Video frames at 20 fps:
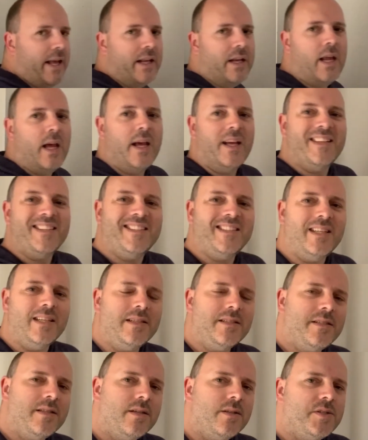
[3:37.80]
And
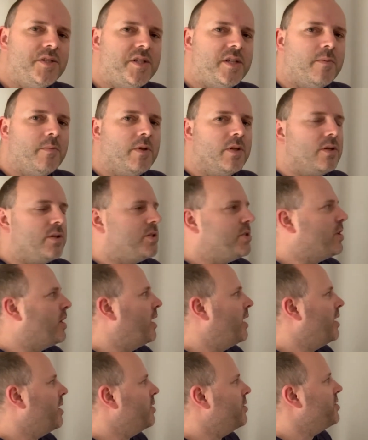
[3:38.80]
since they're similar
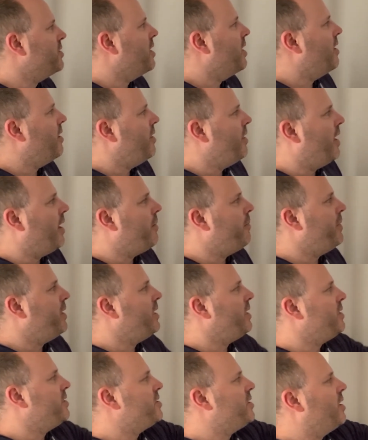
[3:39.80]
triangles, that
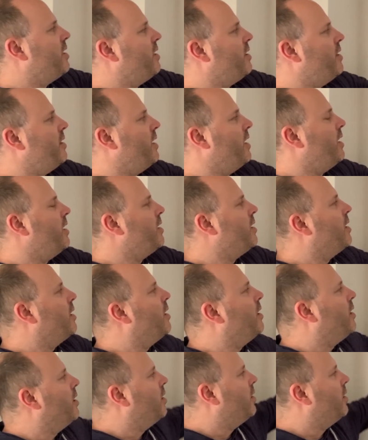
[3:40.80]
means that